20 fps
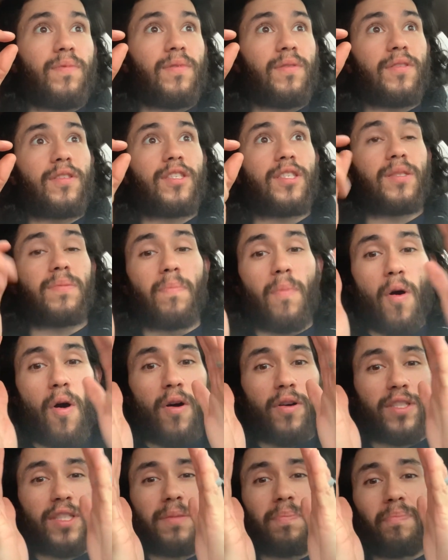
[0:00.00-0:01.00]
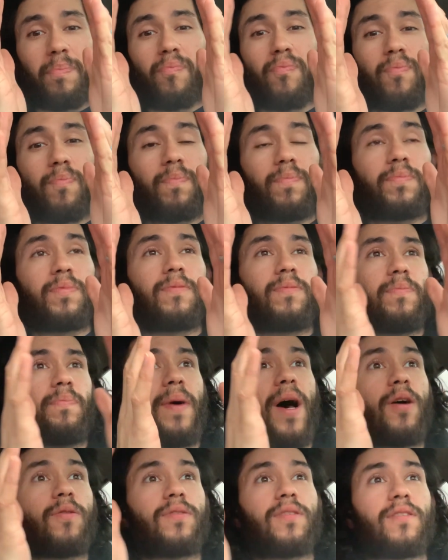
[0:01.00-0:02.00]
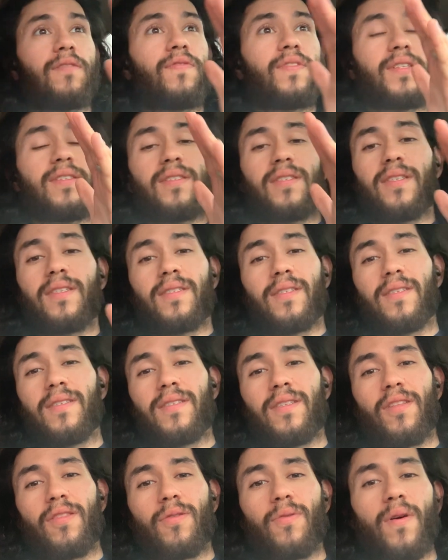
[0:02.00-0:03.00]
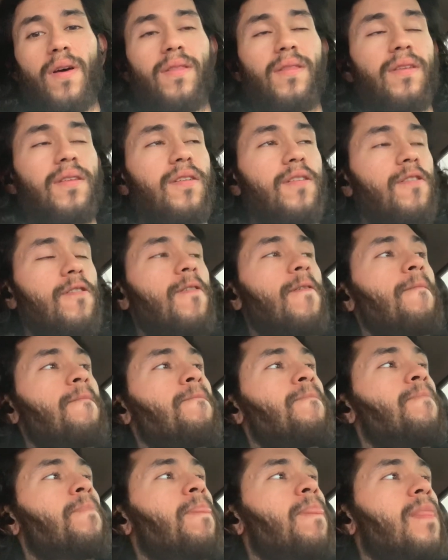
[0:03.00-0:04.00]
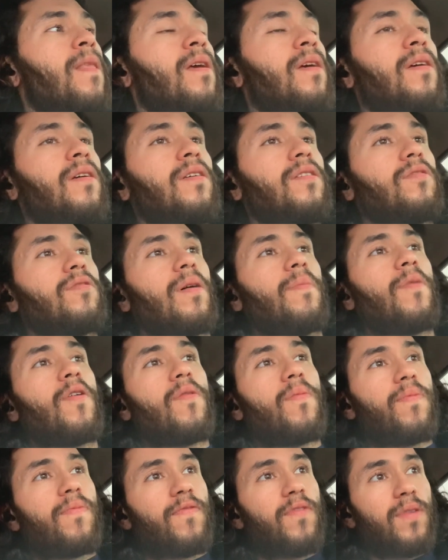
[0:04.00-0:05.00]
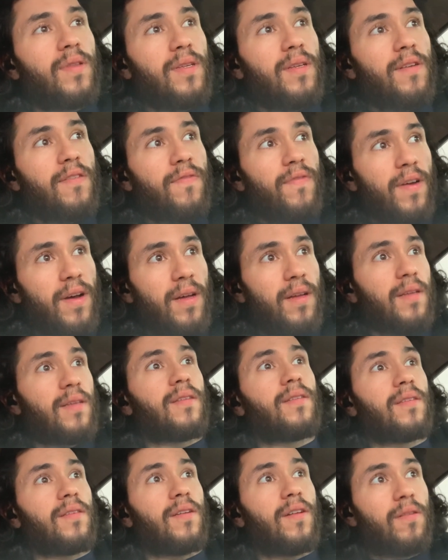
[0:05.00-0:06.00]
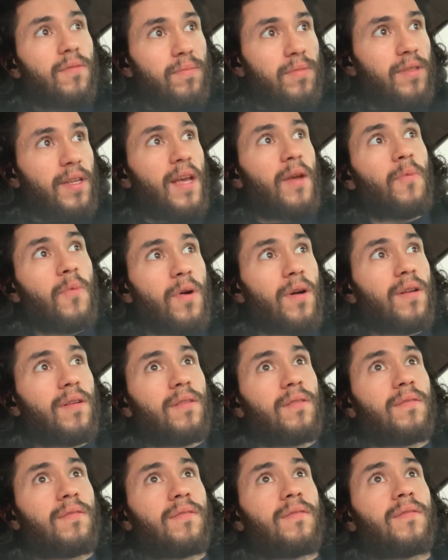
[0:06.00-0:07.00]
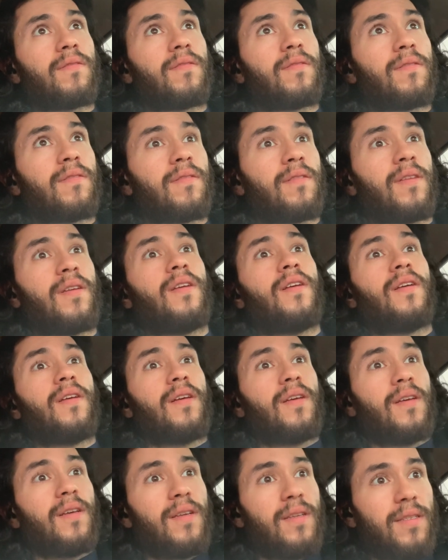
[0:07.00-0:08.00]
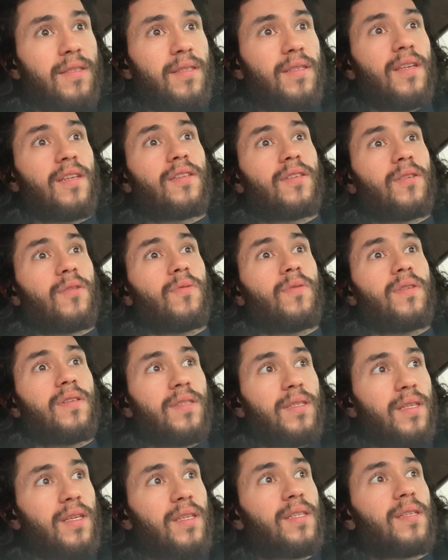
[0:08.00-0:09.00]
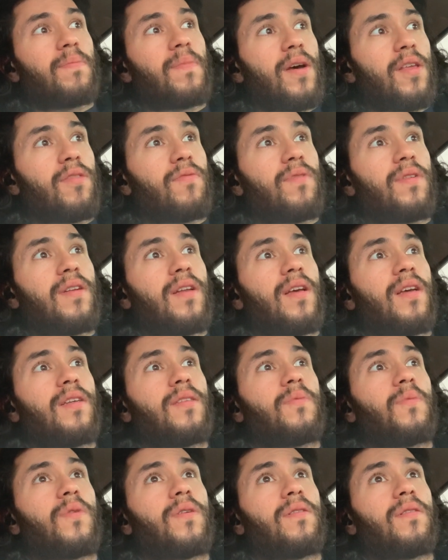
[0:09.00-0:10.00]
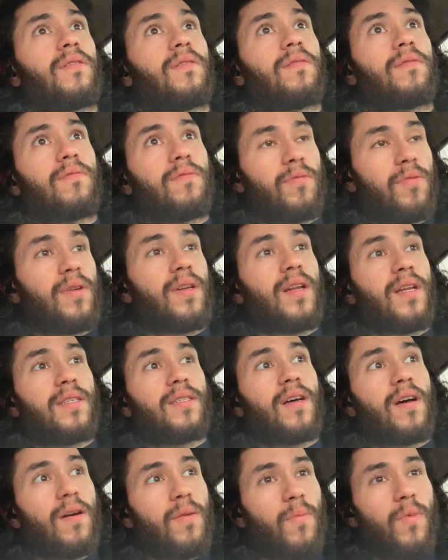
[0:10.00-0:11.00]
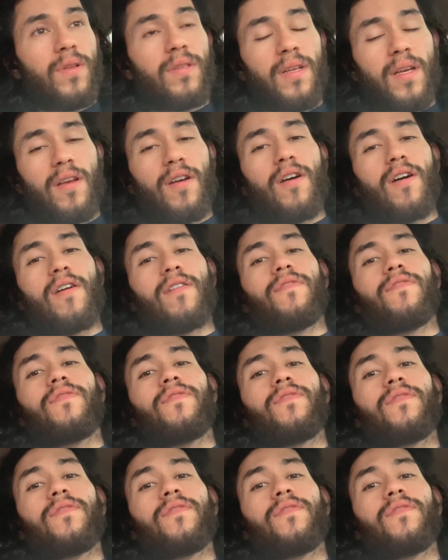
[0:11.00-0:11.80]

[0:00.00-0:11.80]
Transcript: small spouts of consistency throughout the year. So I'm hopefully, if I, you know, day one, stick to it, stick to my 3 days, 3 days on, 1 day off,